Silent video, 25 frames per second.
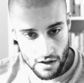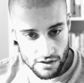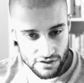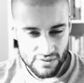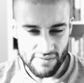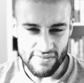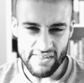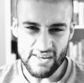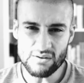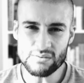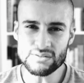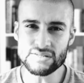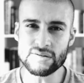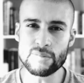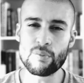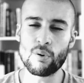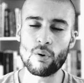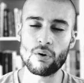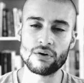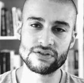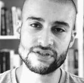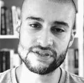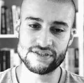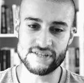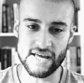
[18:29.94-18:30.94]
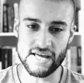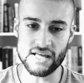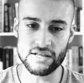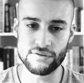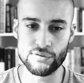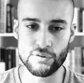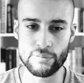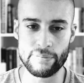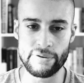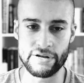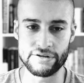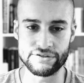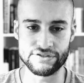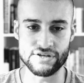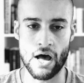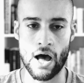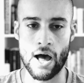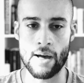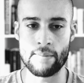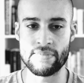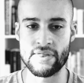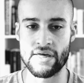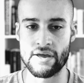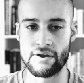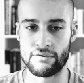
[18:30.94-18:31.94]
So I think it was important to take a little bit of
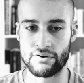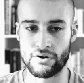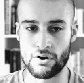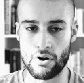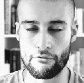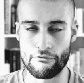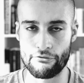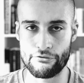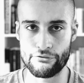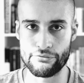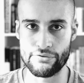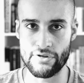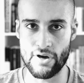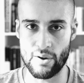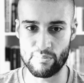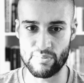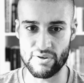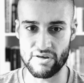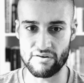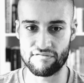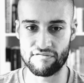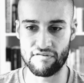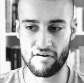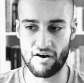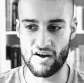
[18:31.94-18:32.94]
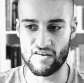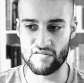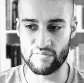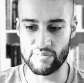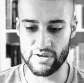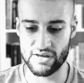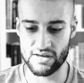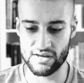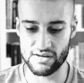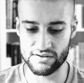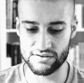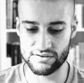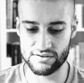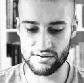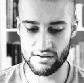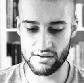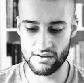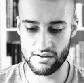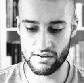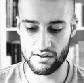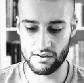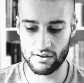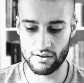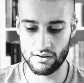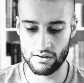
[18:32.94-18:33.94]
time there and go through that big five because
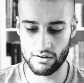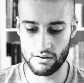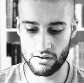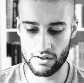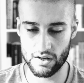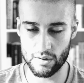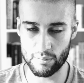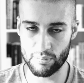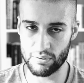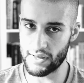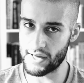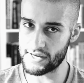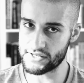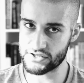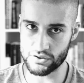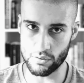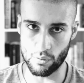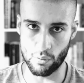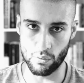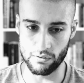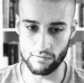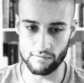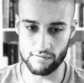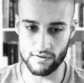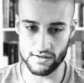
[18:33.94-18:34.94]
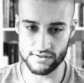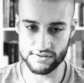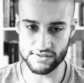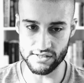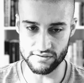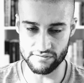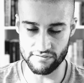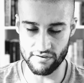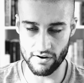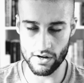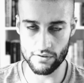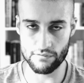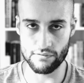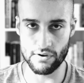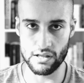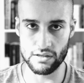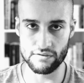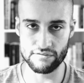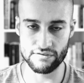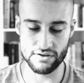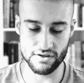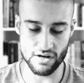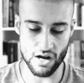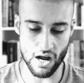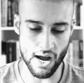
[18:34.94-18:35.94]
it, it applies to all of us. It's very
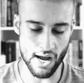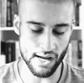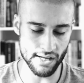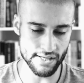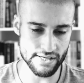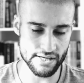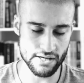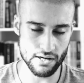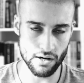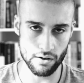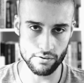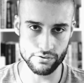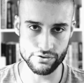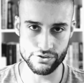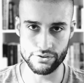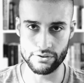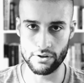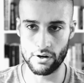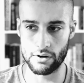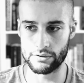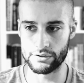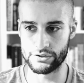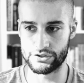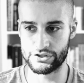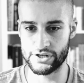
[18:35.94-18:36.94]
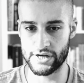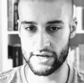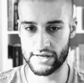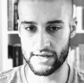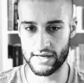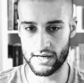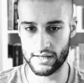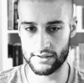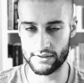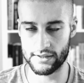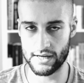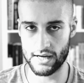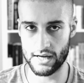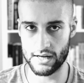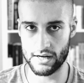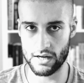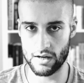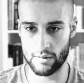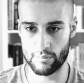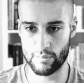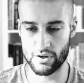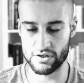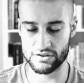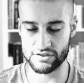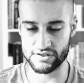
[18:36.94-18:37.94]
relevant. Highly encourage you go to check out that uh,
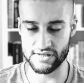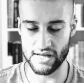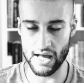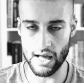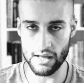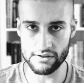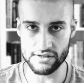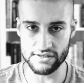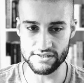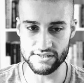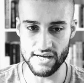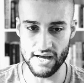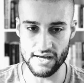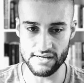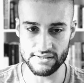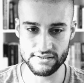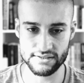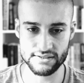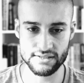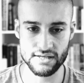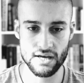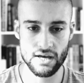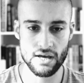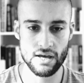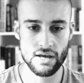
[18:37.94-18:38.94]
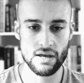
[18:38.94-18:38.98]
personality test.